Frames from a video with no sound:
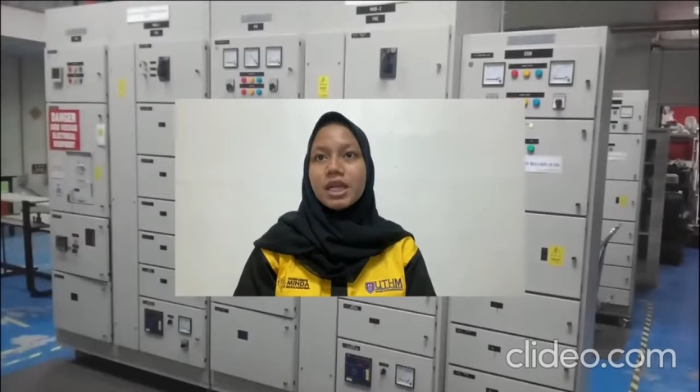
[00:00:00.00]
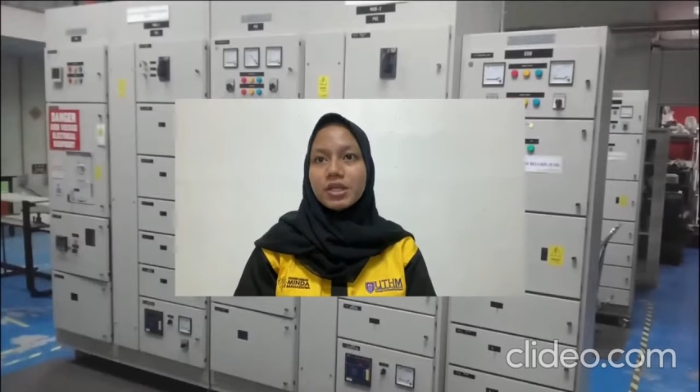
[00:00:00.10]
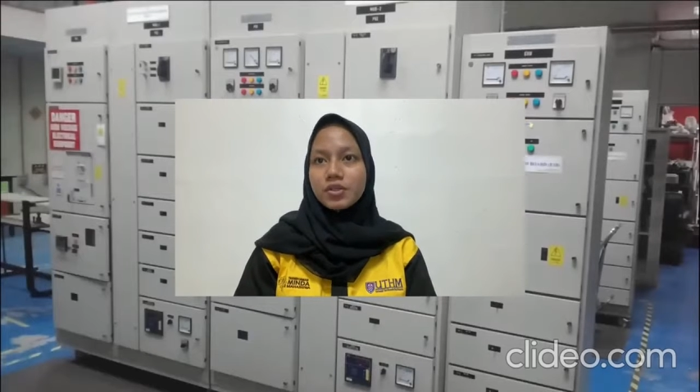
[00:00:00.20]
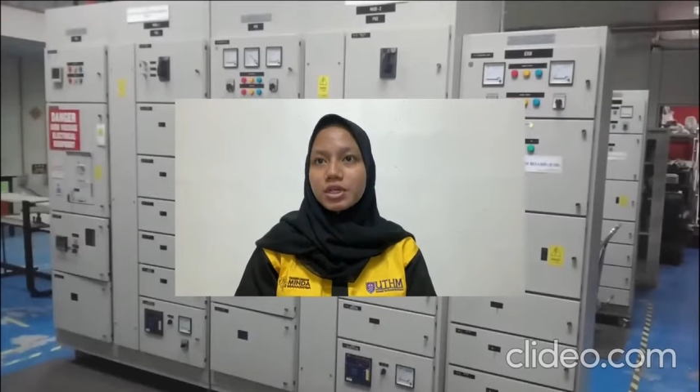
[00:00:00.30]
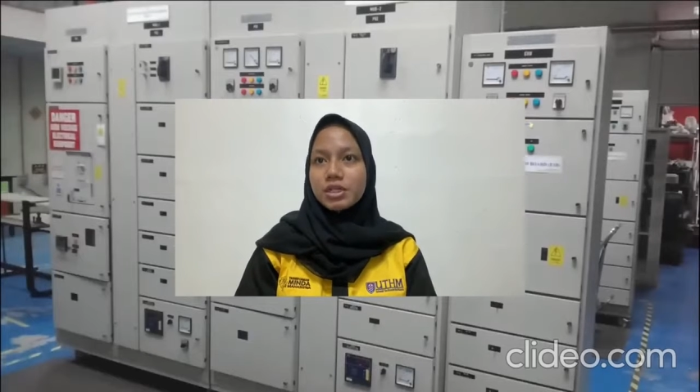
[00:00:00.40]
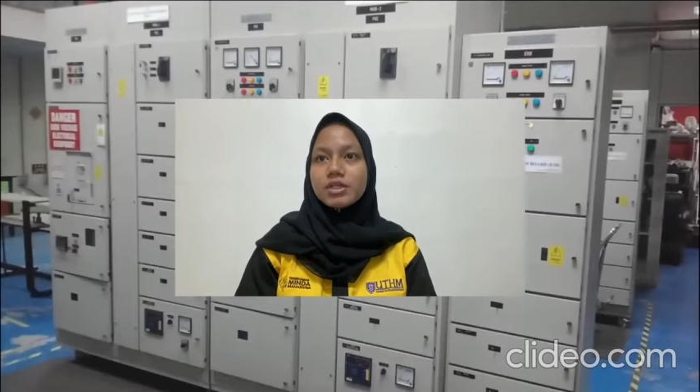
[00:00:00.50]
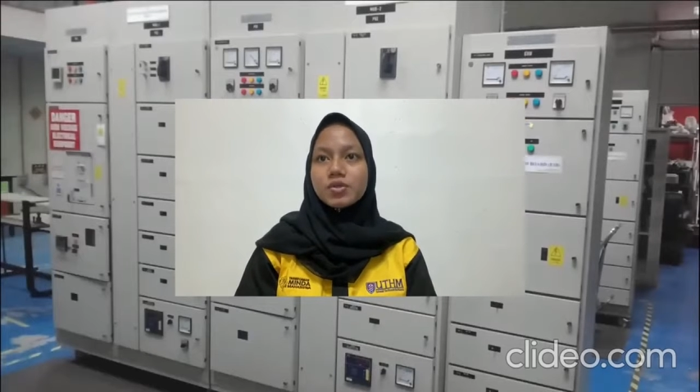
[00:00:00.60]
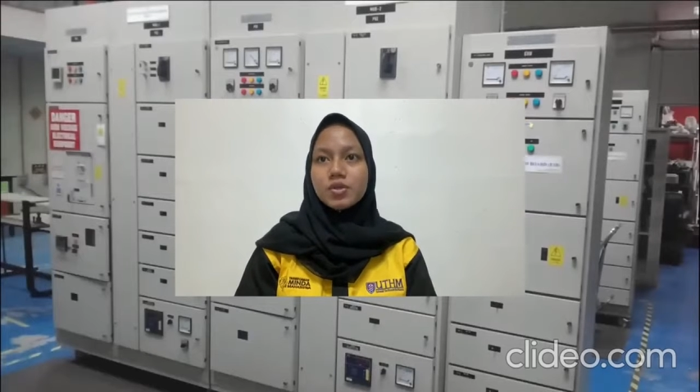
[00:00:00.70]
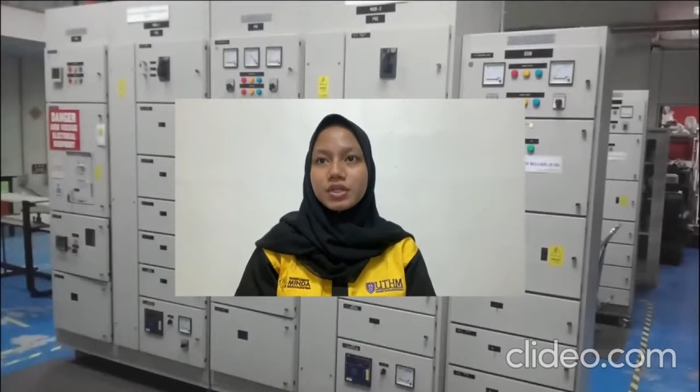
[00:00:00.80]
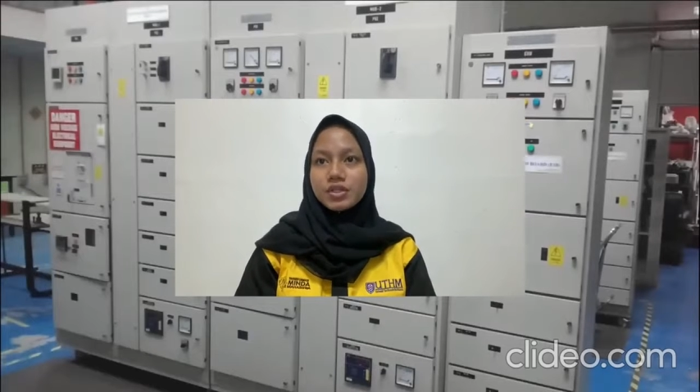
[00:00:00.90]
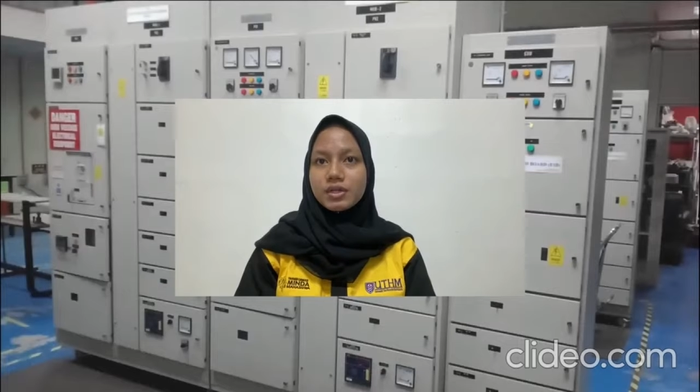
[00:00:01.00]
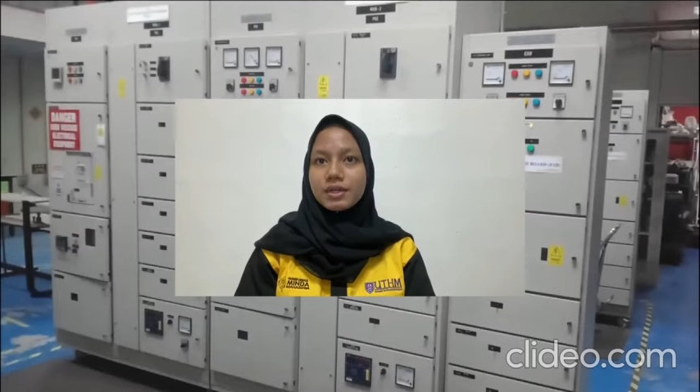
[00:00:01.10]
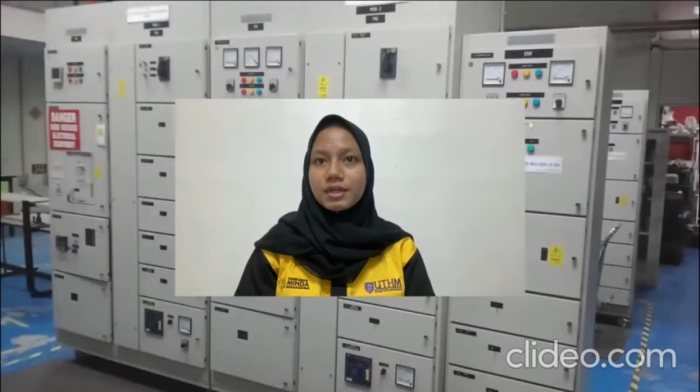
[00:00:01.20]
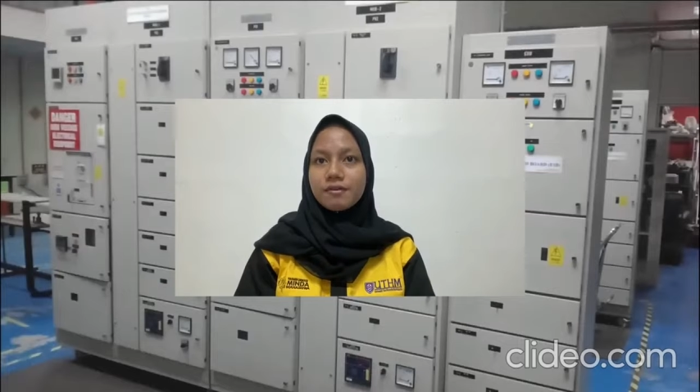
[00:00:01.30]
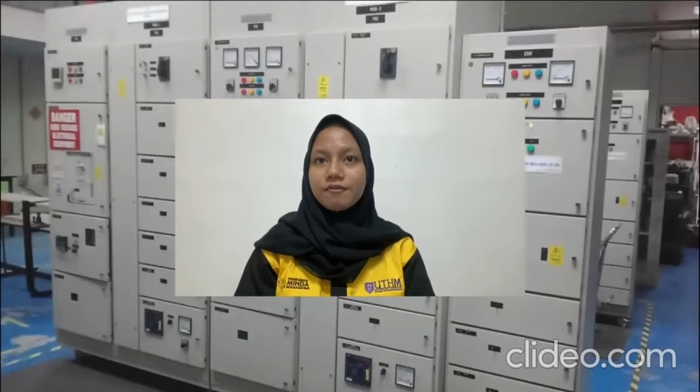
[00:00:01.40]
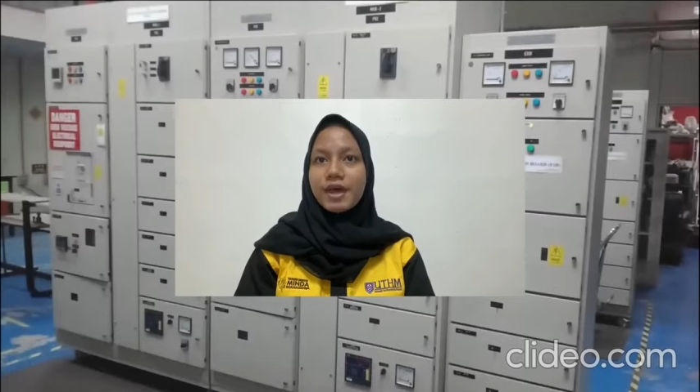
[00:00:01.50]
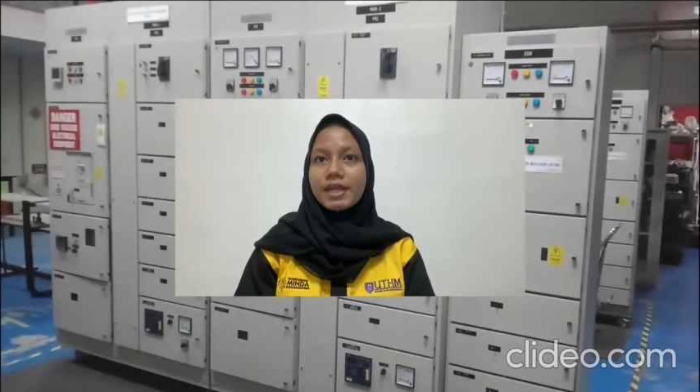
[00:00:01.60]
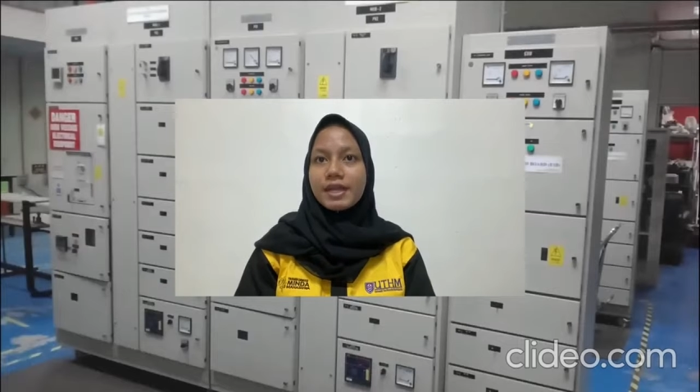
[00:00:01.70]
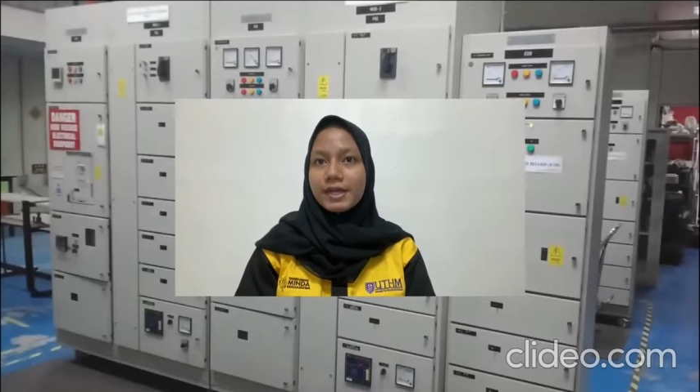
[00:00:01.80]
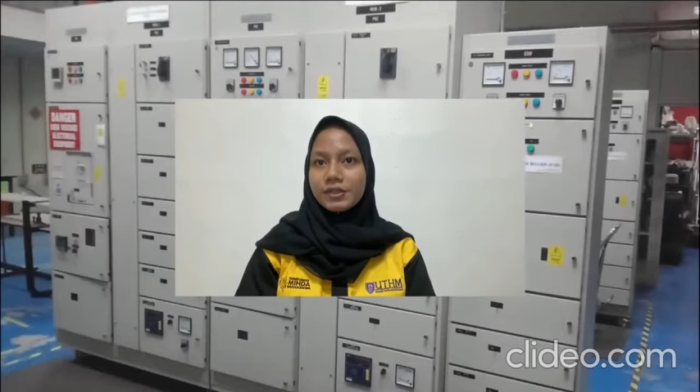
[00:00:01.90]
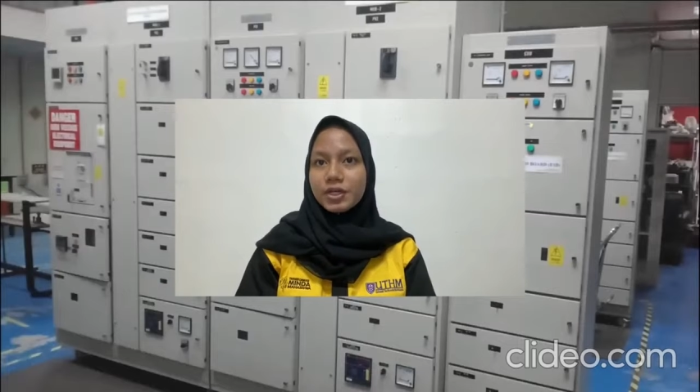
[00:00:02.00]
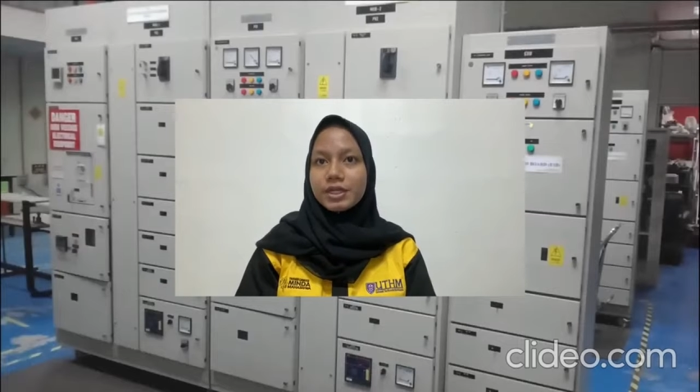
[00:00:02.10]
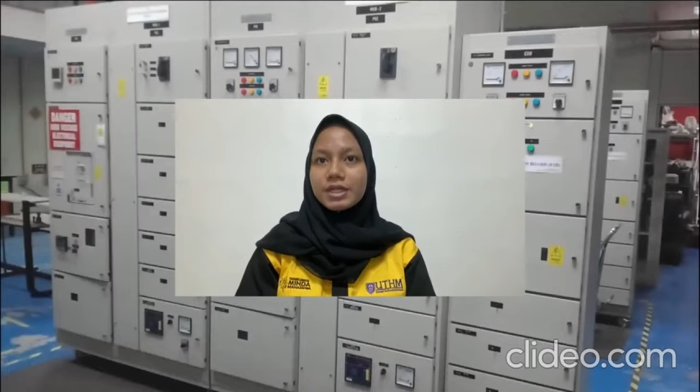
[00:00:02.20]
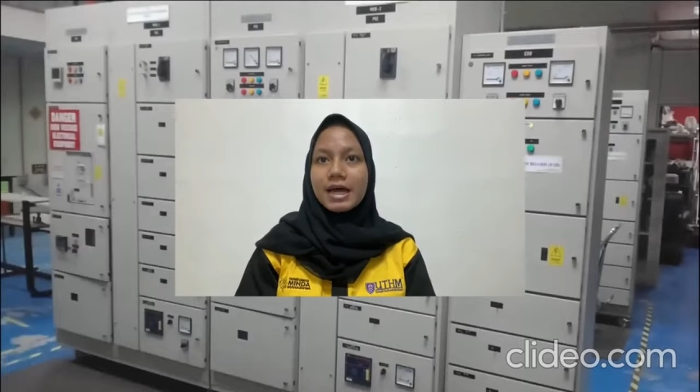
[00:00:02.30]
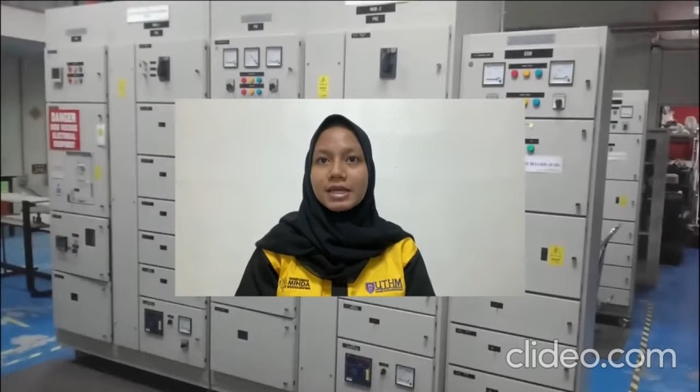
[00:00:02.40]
electrical insulation glove and electrical